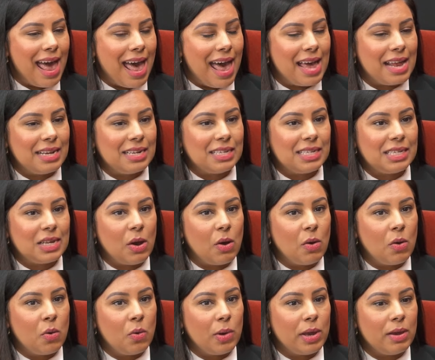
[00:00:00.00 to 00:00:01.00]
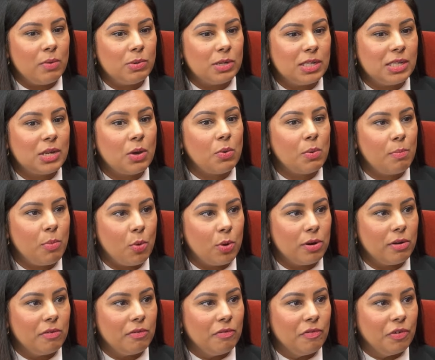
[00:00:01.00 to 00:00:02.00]
And so it was so
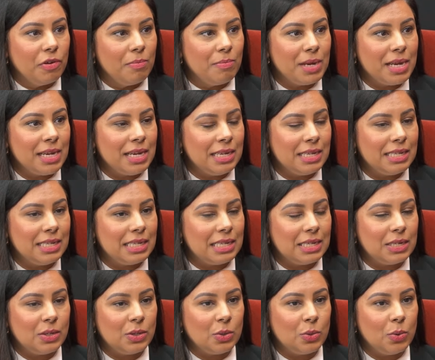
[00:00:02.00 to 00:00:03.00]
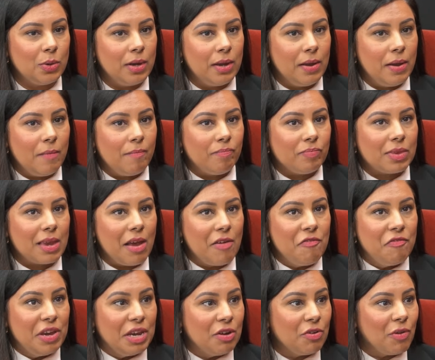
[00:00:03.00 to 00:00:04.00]
important for me to
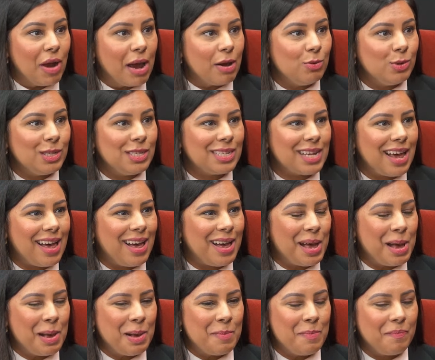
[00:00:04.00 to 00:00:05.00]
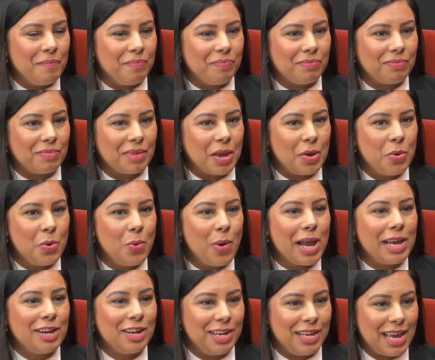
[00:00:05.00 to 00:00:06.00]
figure out um, who
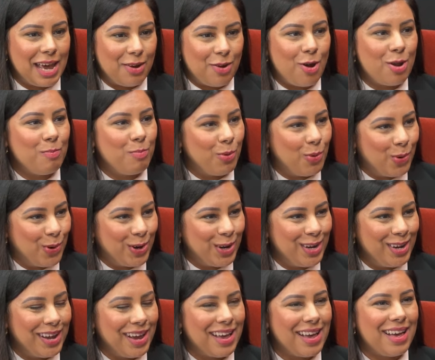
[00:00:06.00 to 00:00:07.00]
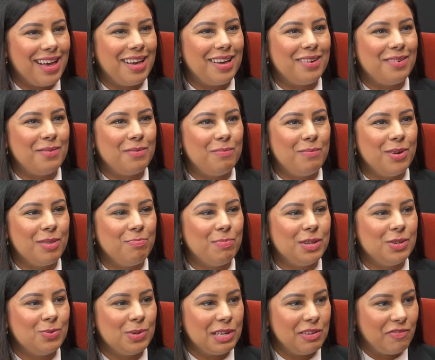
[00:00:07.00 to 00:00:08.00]
I could get on board uh, with
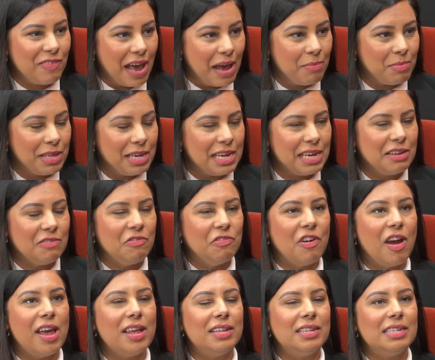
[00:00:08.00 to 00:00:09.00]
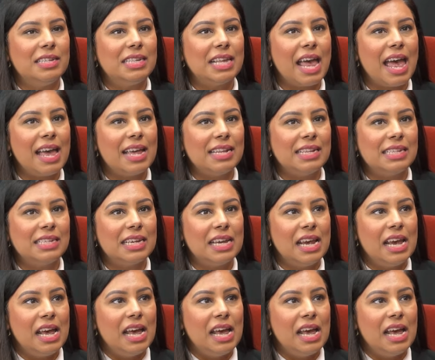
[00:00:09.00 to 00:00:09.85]
between family and friends, and